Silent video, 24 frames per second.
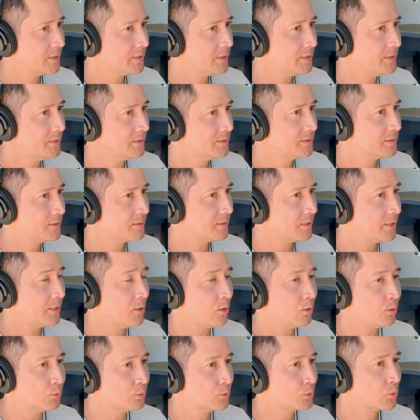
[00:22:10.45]
He's
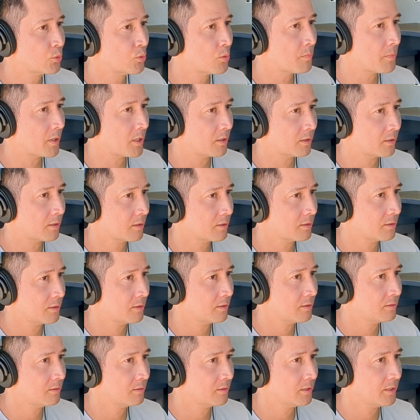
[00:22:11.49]
an old school
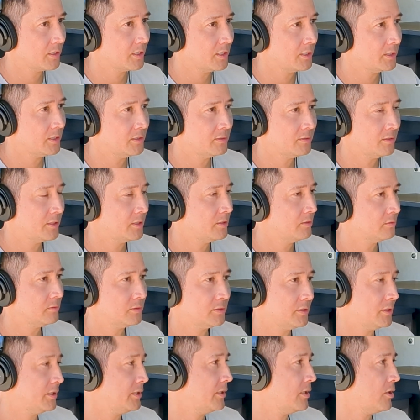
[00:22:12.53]
marketer, and
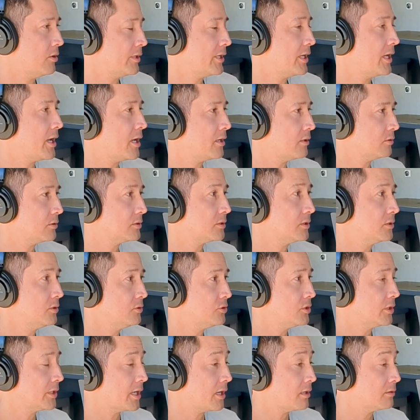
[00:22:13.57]
he handles
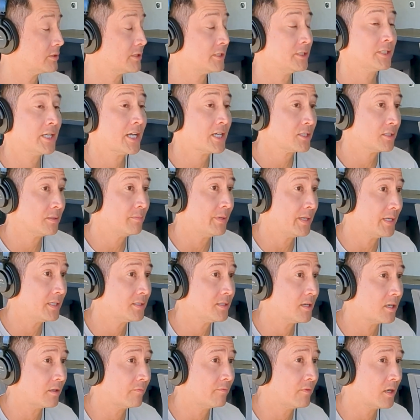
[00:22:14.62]
huge accounts. He's actually
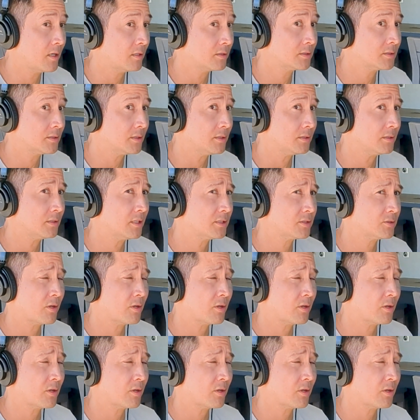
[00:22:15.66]
based out of Austin.